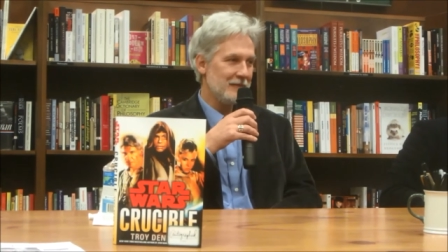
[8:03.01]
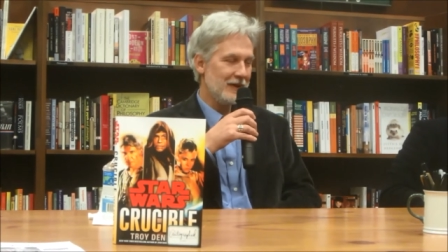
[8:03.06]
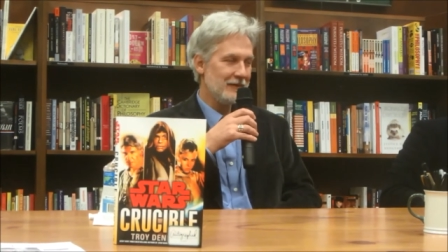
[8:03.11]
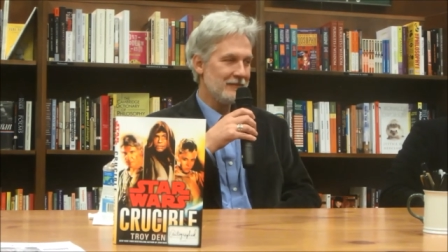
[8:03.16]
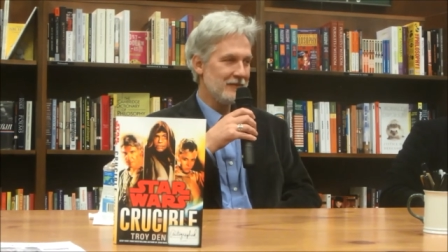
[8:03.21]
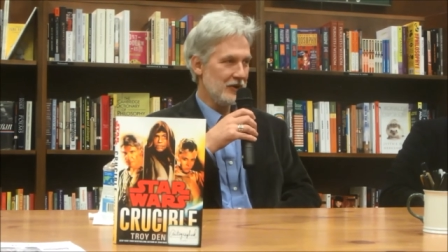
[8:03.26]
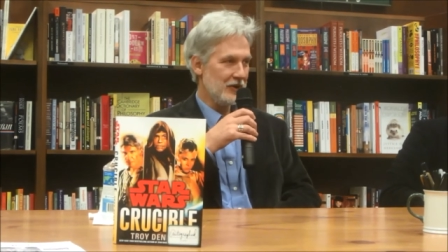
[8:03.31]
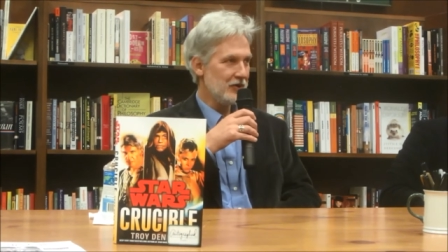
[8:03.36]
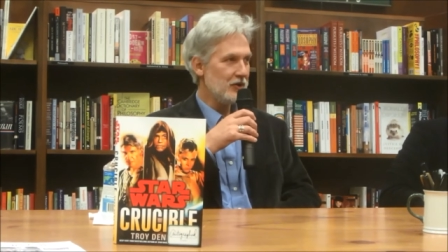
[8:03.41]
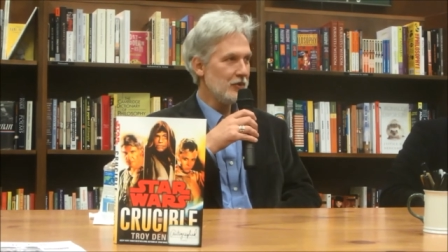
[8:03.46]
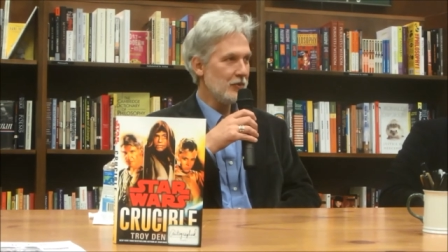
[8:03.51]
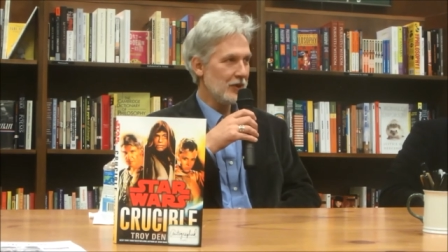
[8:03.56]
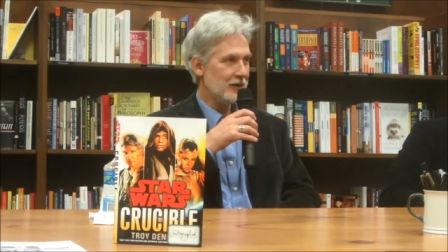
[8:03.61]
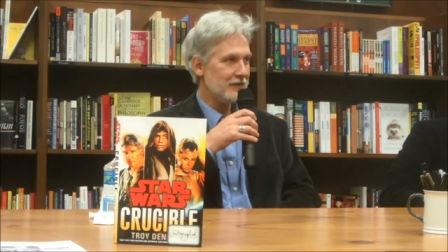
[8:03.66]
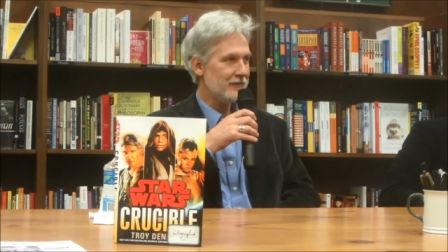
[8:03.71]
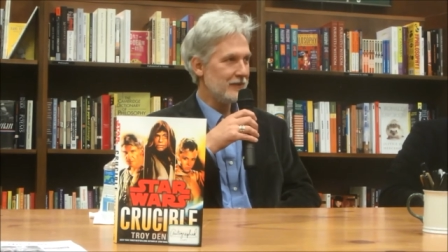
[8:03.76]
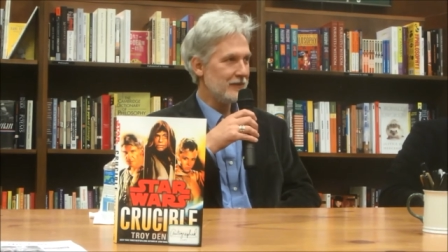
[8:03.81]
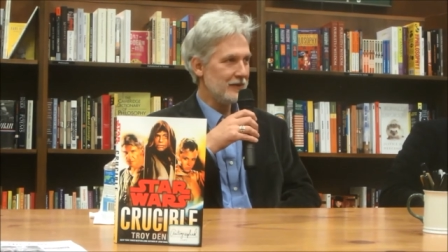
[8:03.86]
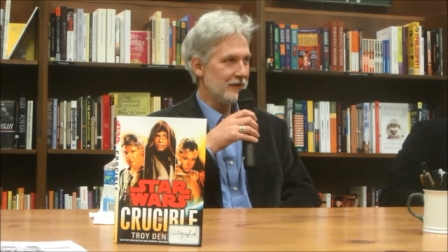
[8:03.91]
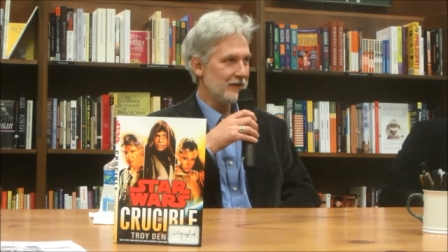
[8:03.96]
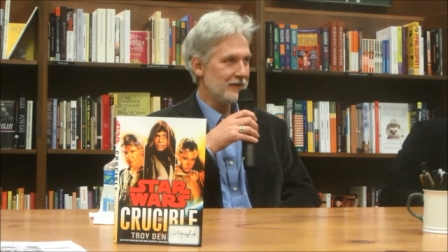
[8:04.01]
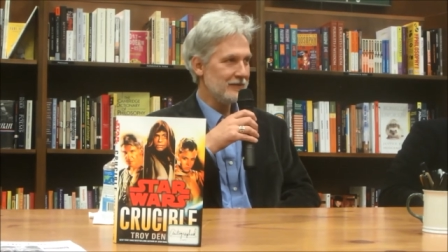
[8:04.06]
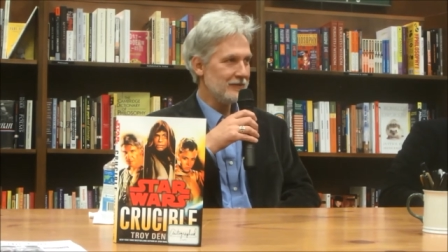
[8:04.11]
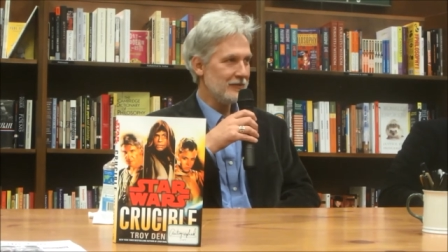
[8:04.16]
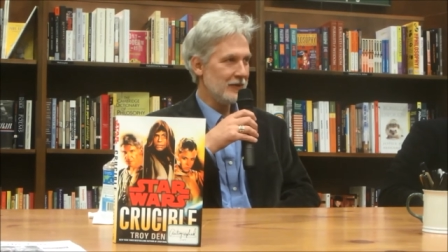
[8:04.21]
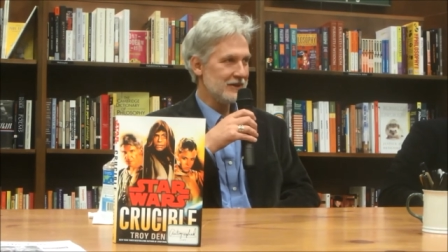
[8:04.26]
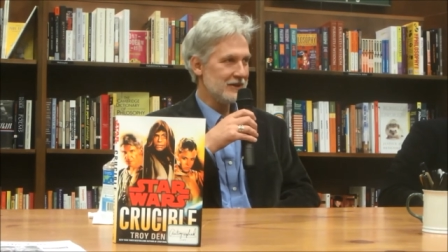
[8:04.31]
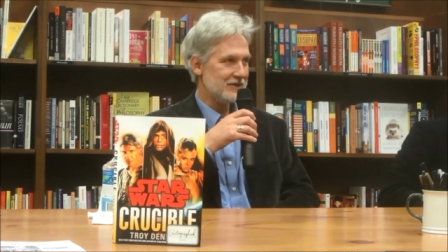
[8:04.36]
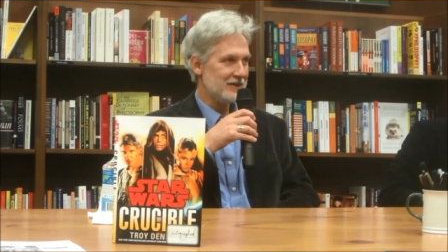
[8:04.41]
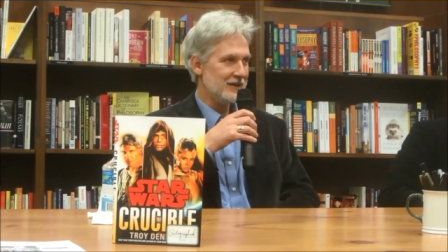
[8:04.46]
a friend who worked for the
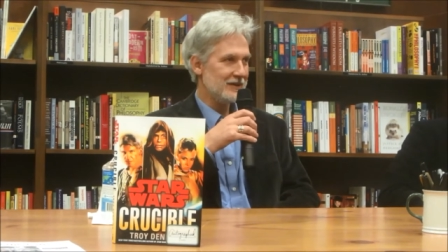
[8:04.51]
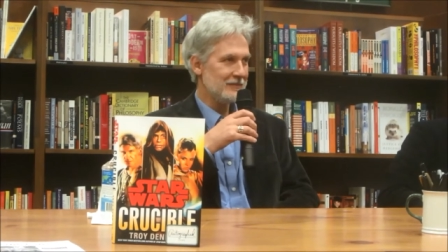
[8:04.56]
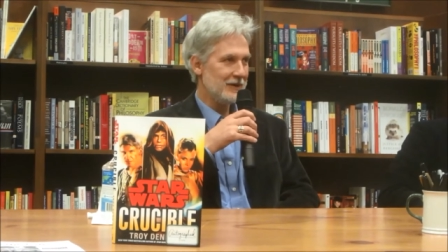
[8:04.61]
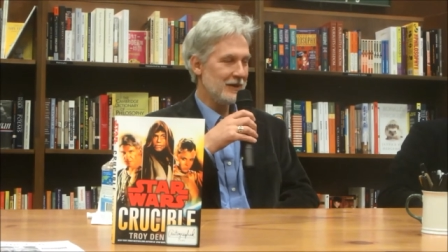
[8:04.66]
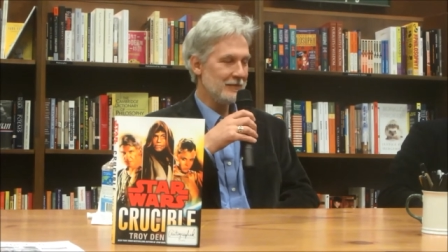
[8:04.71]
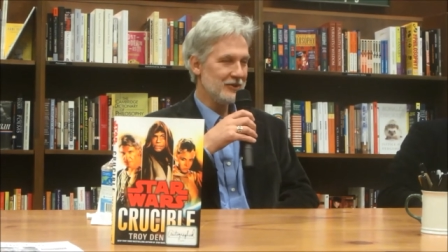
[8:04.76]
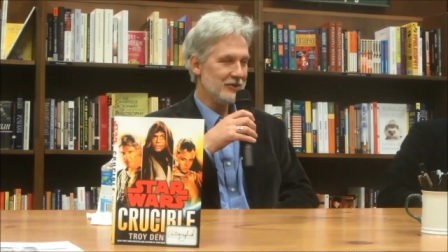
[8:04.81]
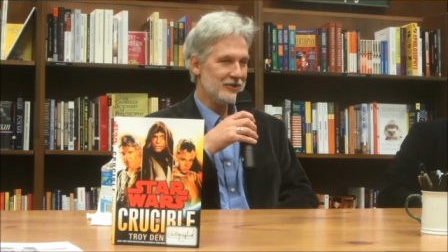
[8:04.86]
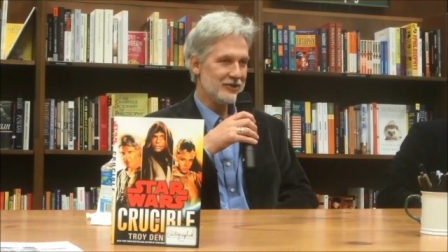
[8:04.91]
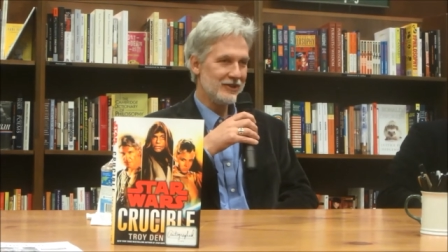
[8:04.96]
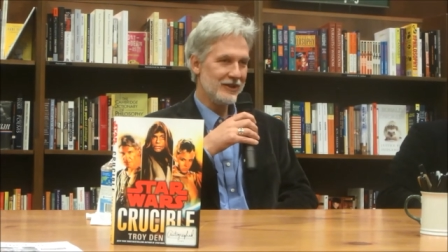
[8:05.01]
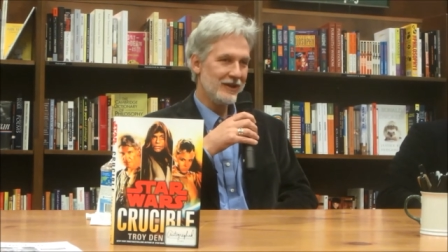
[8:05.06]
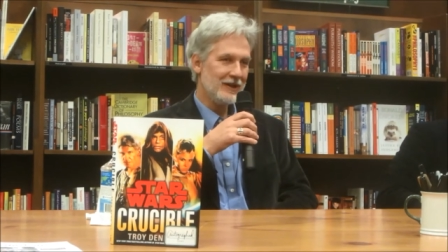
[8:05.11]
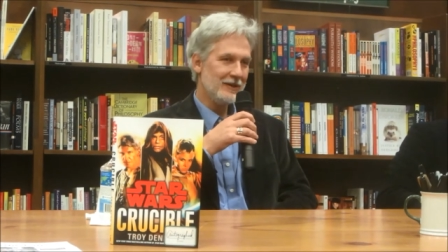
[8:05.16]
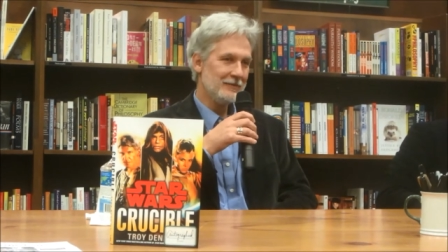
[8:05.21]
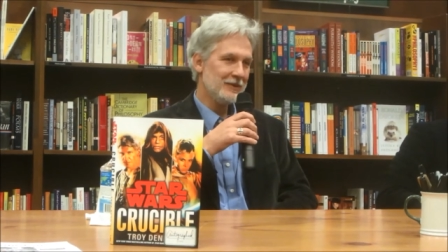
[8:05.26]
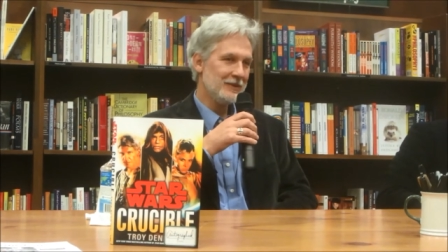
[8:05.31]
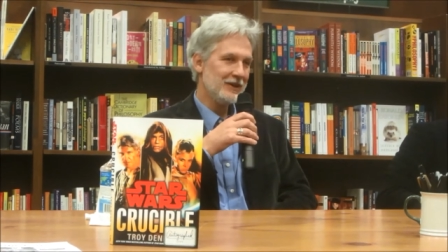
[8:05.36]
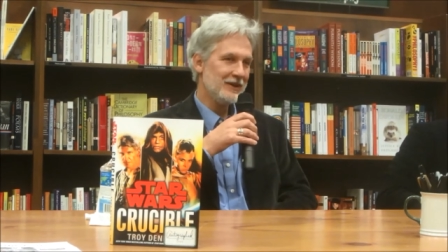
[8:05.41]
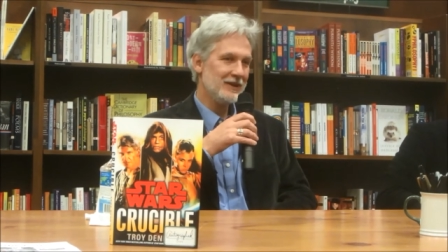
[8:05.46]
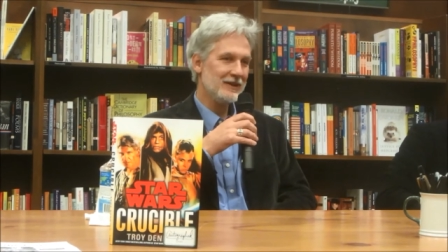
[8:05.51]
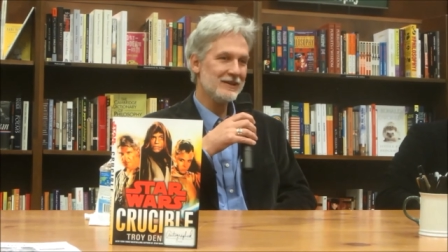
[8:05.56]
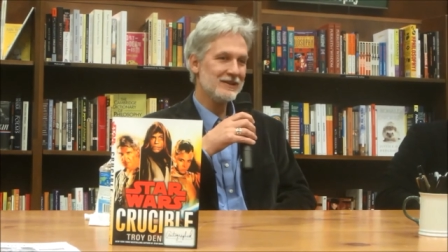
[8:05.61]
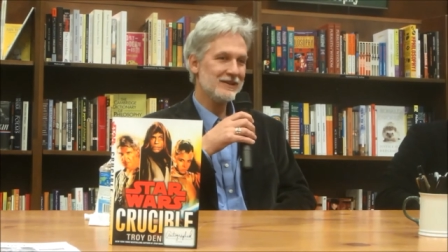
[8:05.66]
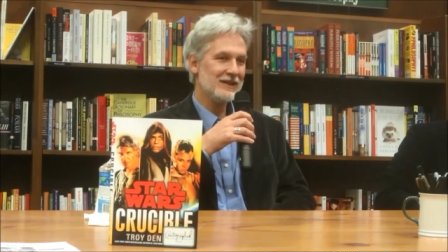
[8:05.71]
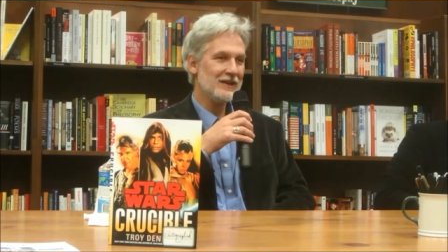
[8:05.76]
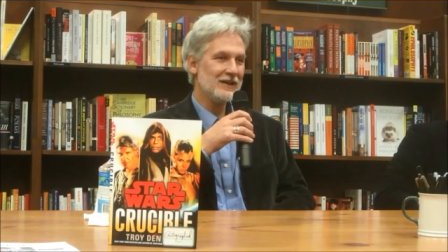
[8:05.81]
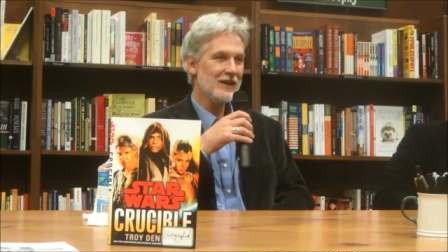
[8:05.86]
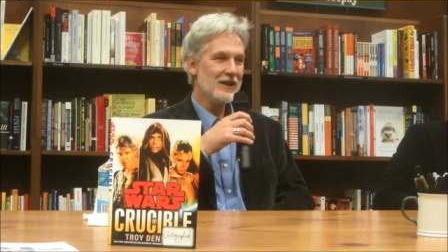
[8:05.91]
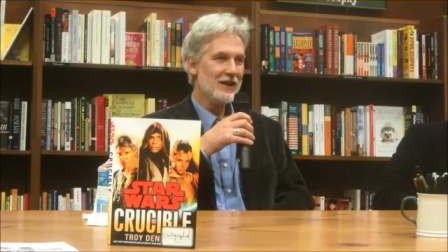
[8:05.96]
West End Publishing Company and
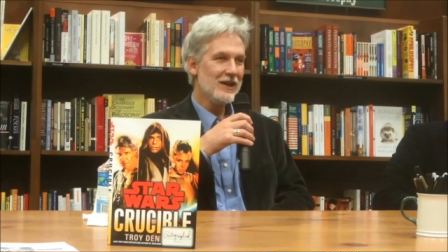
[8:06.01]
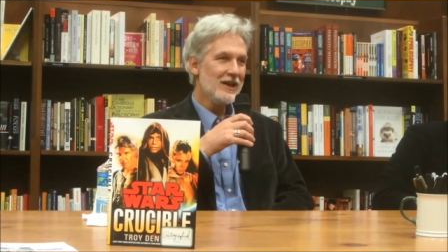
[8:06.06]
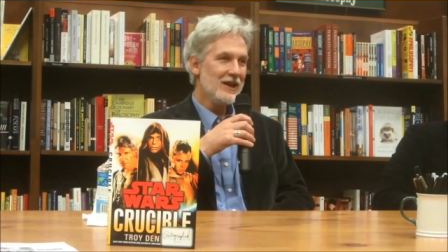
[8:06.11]
said,